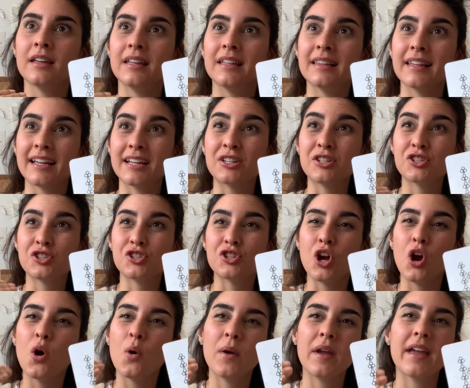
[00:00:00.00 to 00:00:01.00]
like
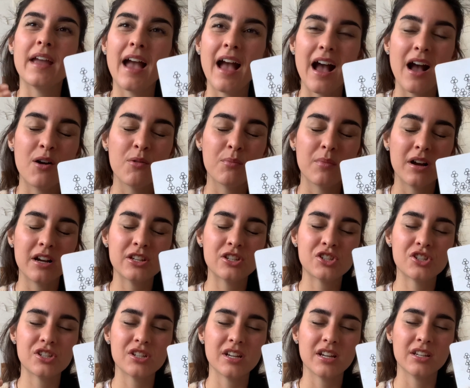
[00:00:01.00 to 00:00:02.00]
showing how
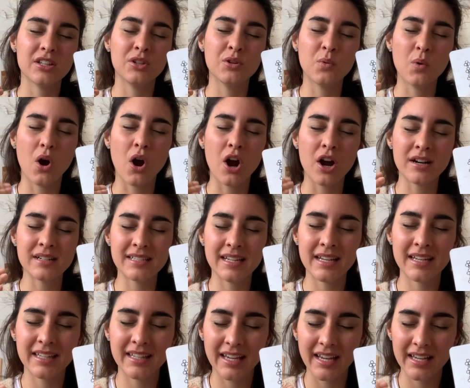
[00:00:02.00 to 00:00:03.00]
much you are
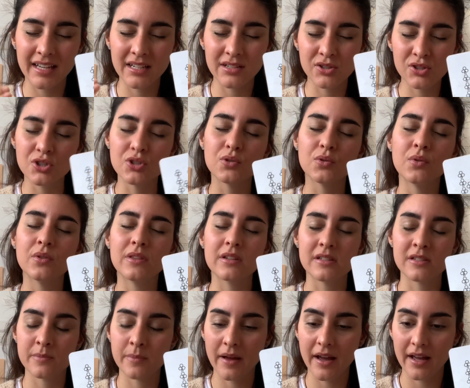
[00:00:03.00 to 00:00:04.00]
dedicated to
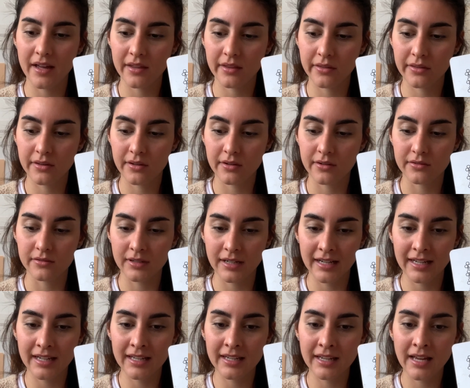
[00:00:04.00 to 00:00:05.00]
this path,
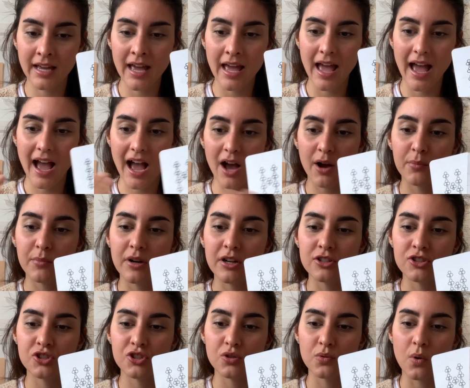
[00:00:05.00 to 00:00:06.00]
right, how
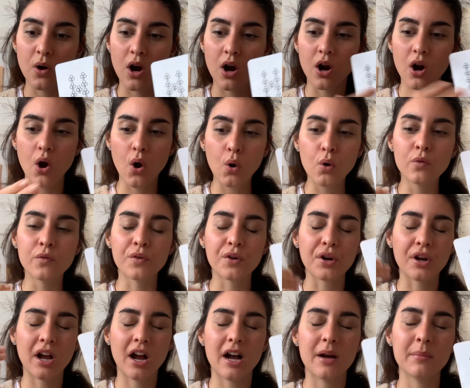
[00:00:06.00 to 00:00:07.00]
much you are
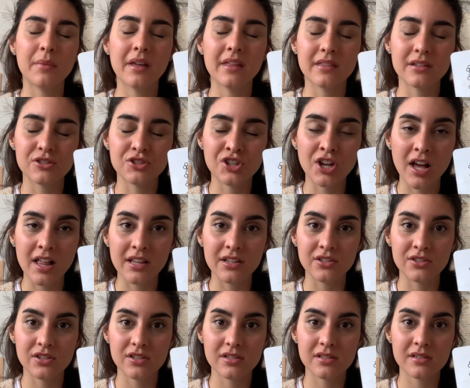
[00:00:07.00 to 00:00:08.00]
overcoming the
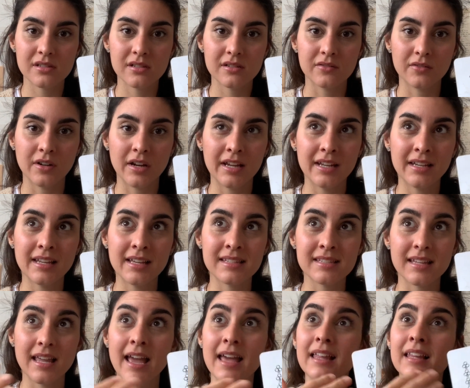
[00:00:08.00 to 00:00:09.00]
challenges, right,
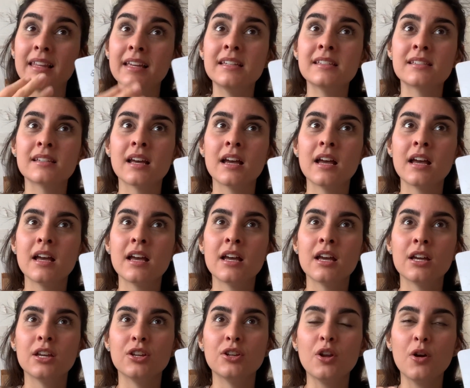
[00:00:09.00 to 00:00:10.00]
it's at least,
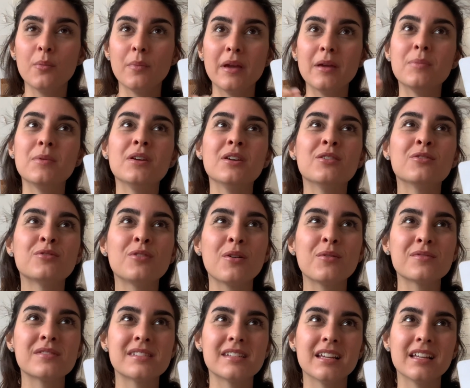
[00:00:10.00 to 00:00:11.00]
you know, maybe you
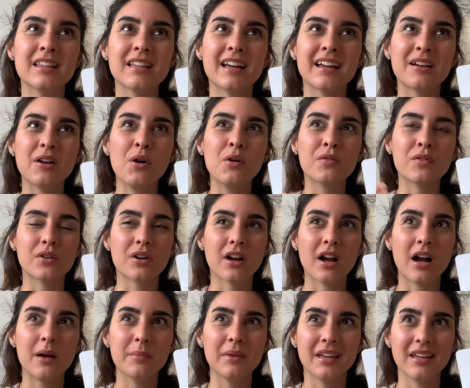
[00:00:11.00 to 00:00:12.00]
don't see like
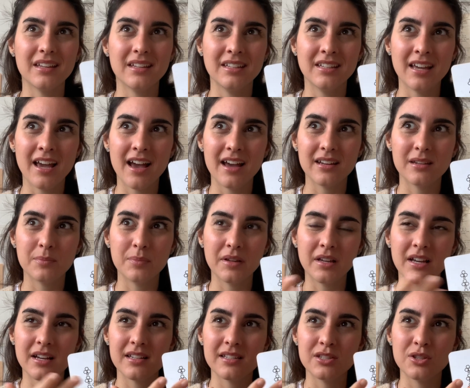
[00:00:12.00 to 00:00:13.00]
overcoming yet
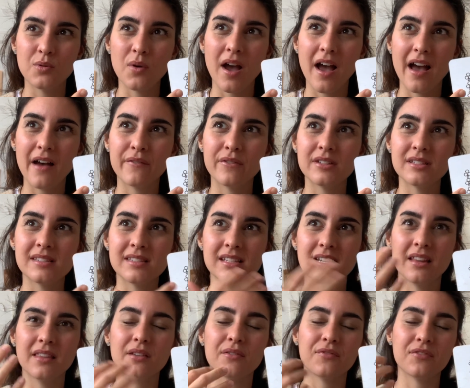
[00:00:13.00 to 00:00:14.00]
because you haven't
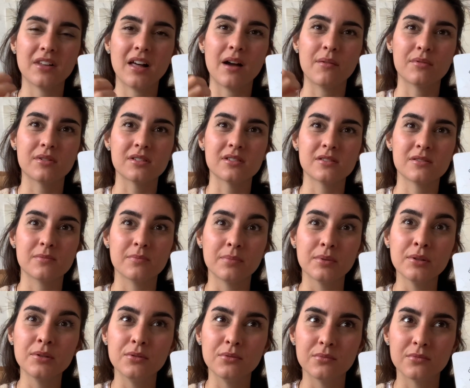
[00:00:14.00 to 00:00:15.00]
seen the flowers
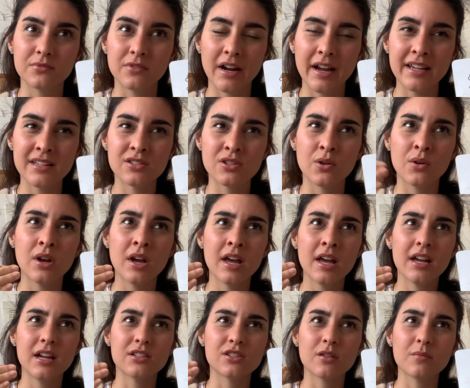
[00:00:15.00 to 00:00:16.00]
bloom, right? So
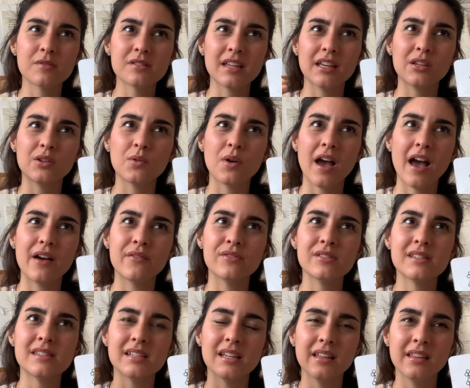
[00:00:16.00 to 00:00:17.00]
it's almost like you
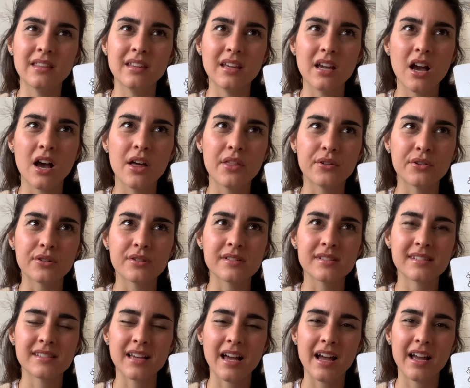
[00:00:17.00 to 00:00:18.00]
haven't seen the other
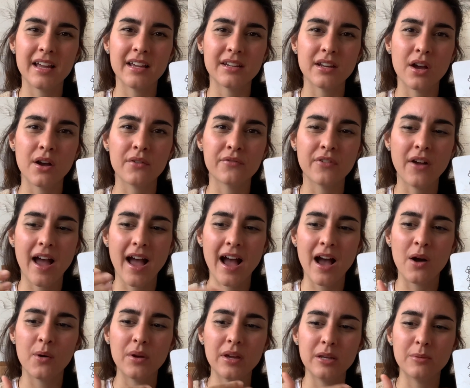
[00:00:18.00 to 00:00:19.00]
side of
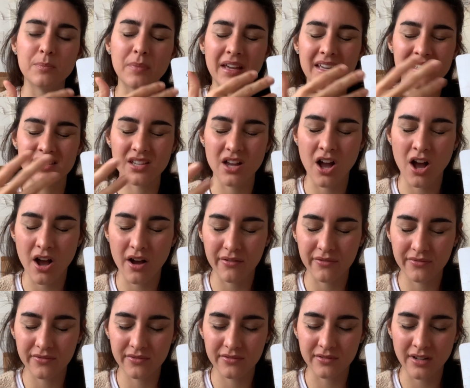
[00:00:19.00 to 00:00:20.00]
how it pays
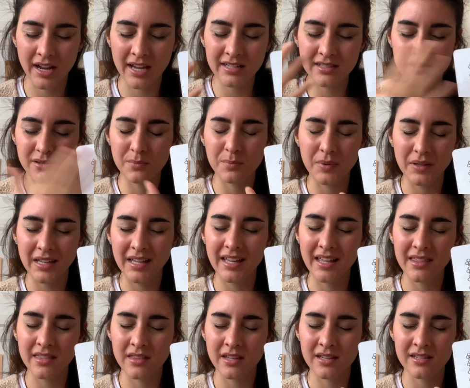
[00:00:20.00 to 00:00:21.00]
off, right, to be
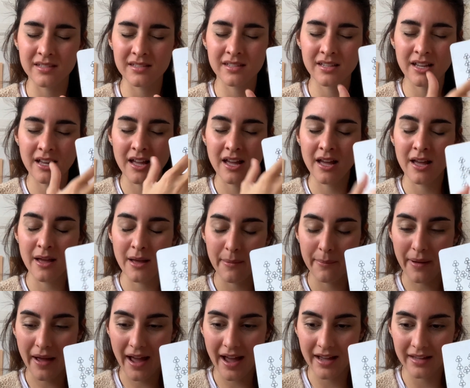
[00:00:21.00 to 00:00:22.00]
in this
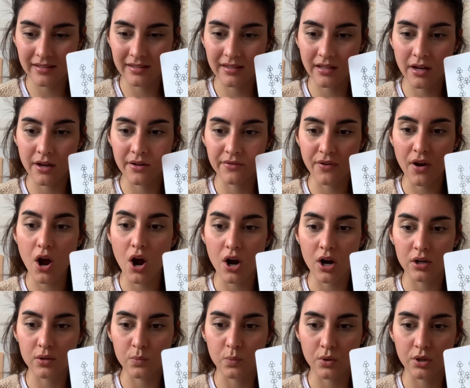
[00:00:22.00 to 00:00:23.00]
path of
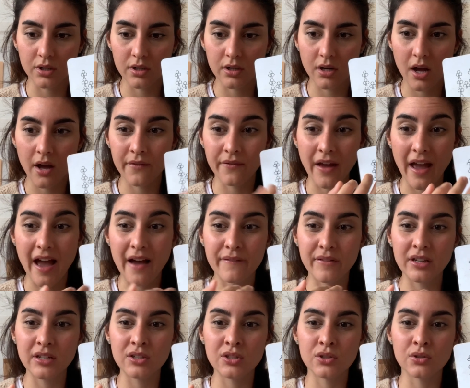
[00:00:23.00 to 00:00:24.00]
hard work, of
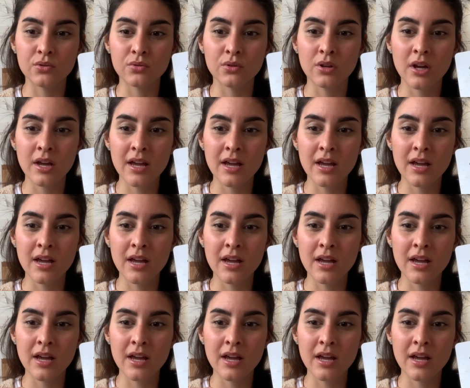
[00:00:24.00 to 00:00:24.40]
having to